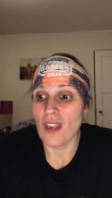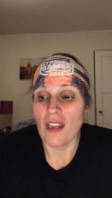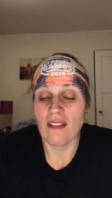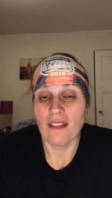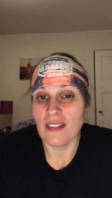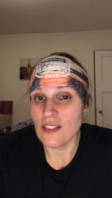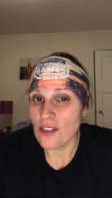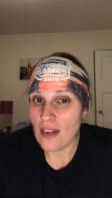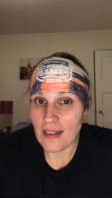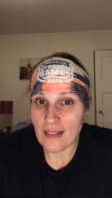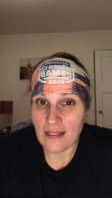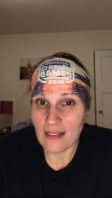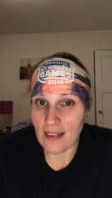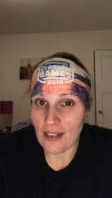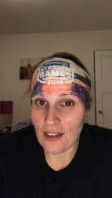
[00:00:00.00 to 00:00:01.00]
unless you guys
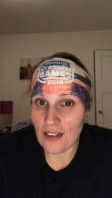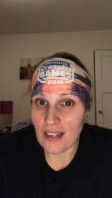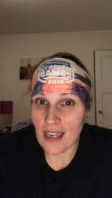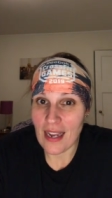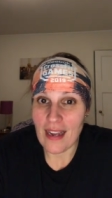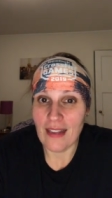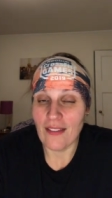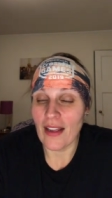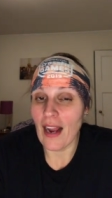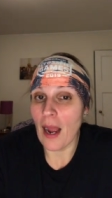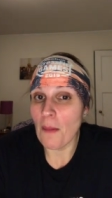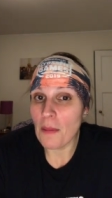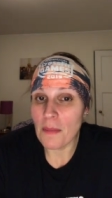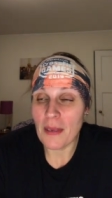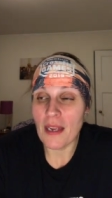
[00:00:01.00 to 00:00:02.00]
can get here today, like, I'm
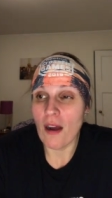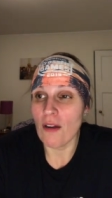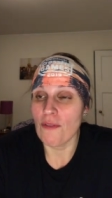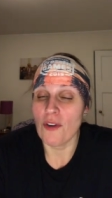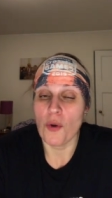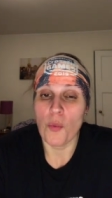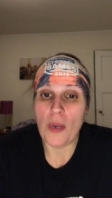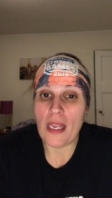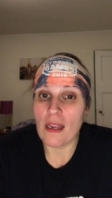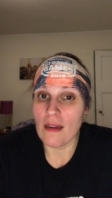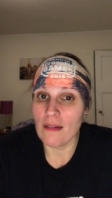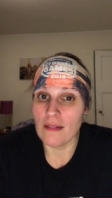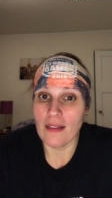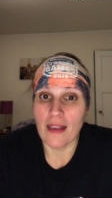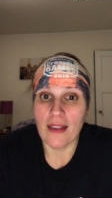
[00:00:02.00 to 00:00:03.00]
going to be gone for a week.
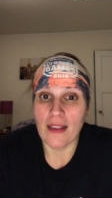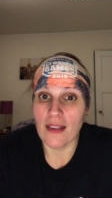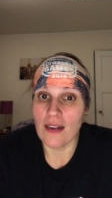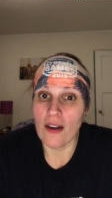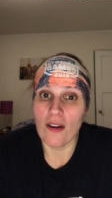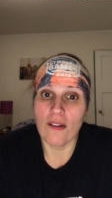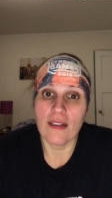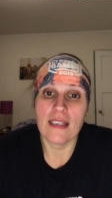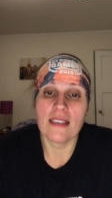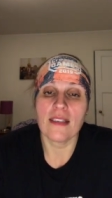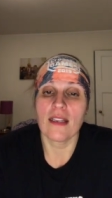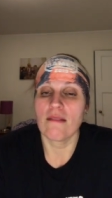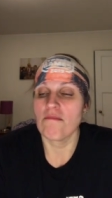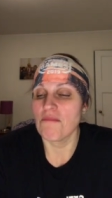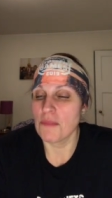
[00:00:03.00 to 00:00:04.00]
Like, you know, and he's
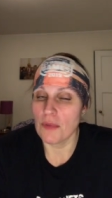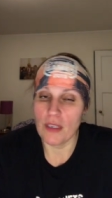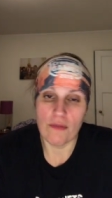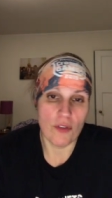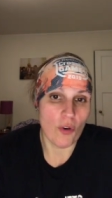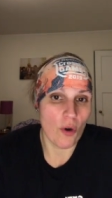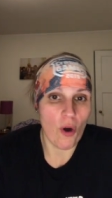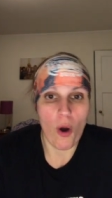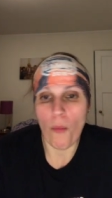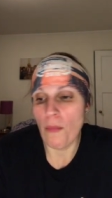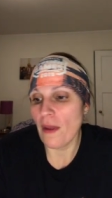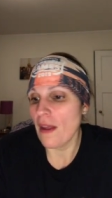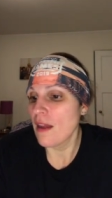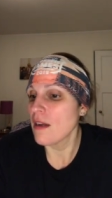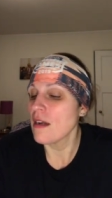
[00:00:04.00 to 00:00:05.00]
like, leave the door
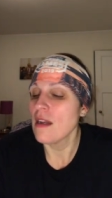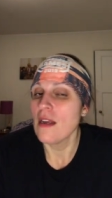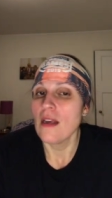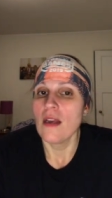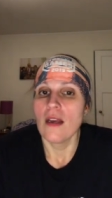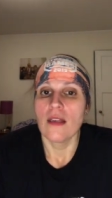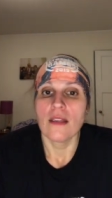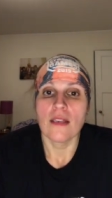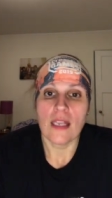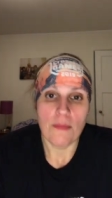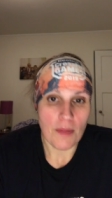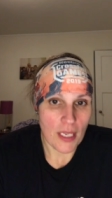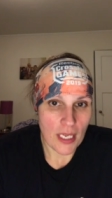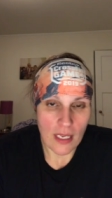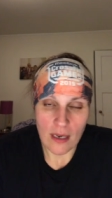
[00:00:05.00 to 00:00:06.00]
open, keep
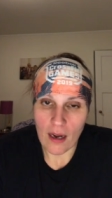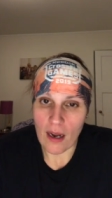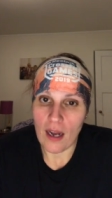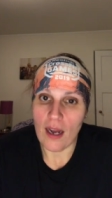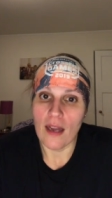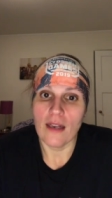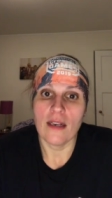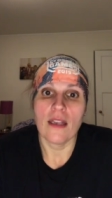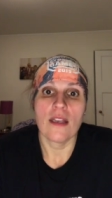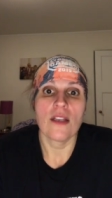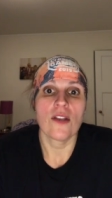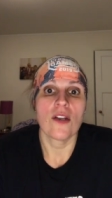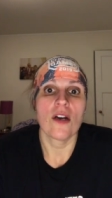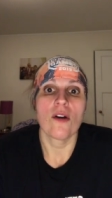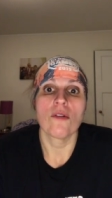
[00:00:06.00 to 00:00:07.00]
the heat on,
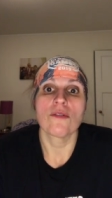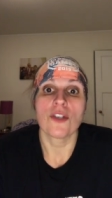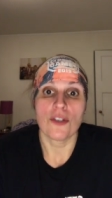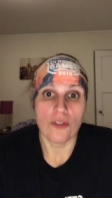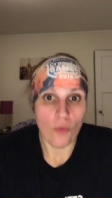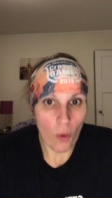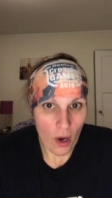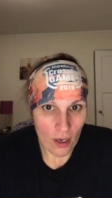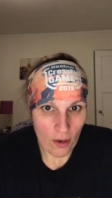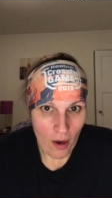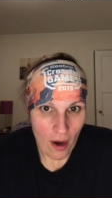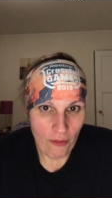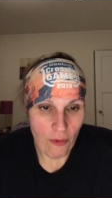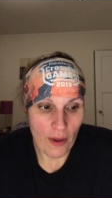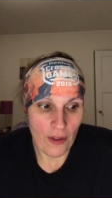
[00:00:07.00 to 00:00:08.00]
you know, turn the water
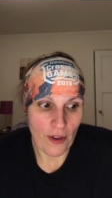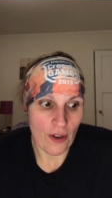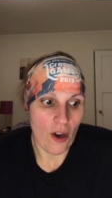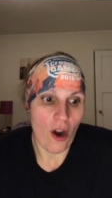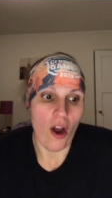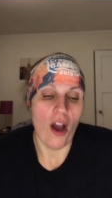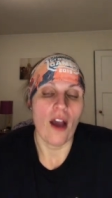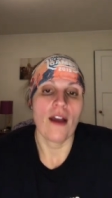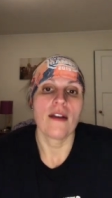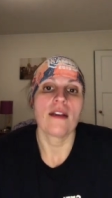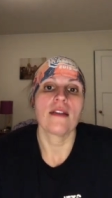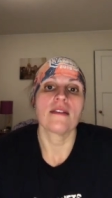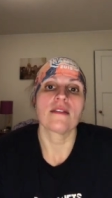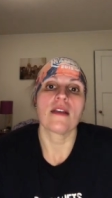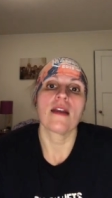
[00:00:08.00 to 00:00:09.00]
off while you're gone.
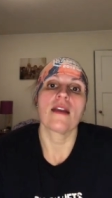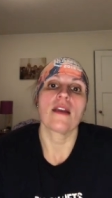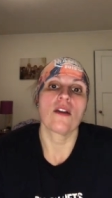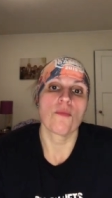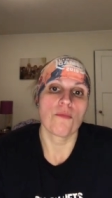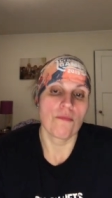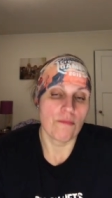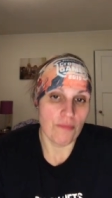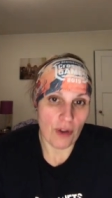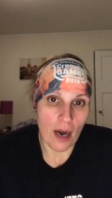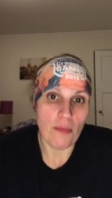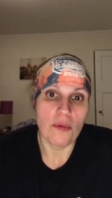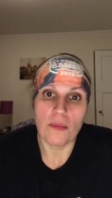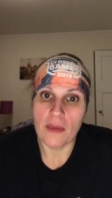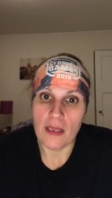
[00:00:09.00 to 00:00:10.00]
He's like, it'll
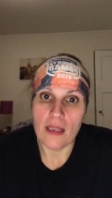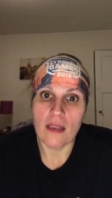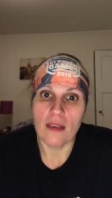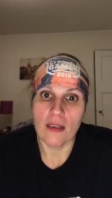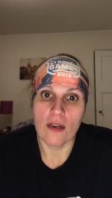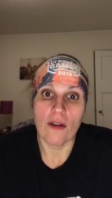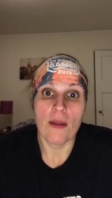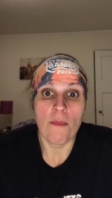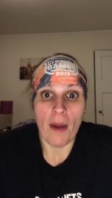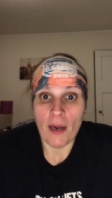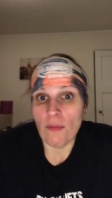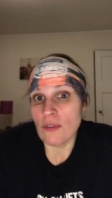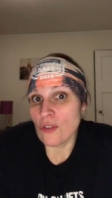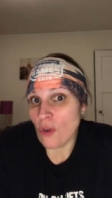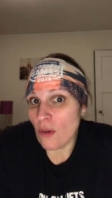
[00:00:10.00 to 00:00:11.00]
probably, you know, it
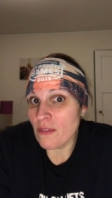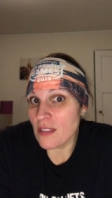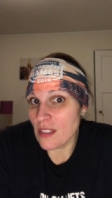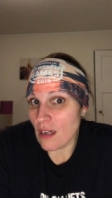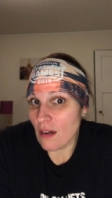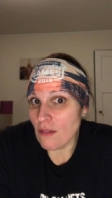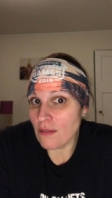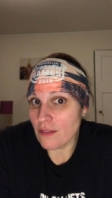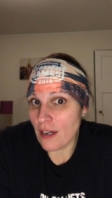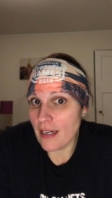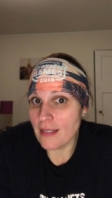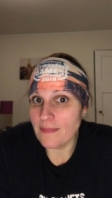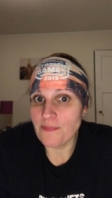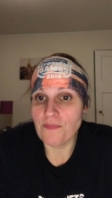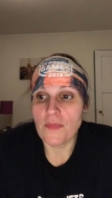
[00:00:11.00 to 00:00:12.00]
might resolve itself,
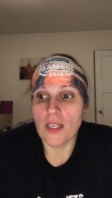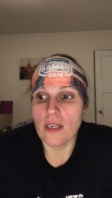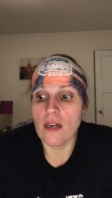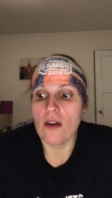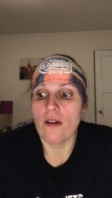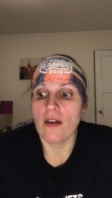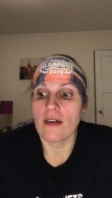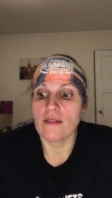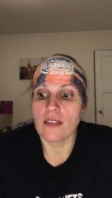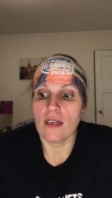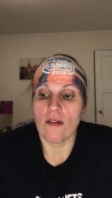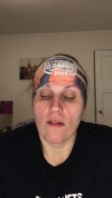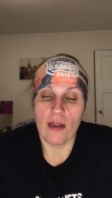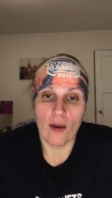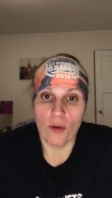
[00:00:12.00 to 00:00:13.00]
right? You know, and I was like,
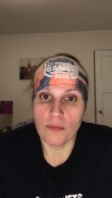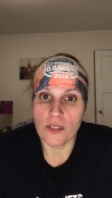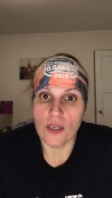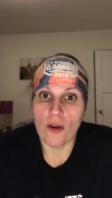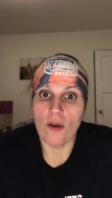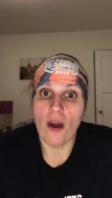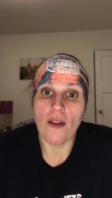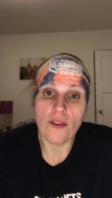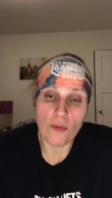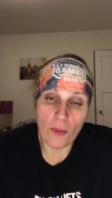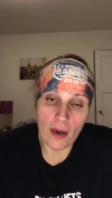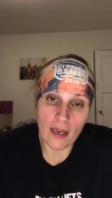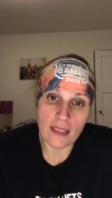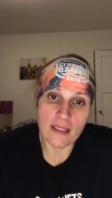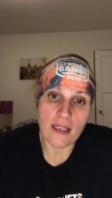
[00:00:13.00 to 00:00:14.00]
oh, I hope so.
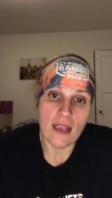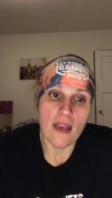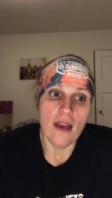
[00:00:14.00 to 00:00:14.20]
Otherwise,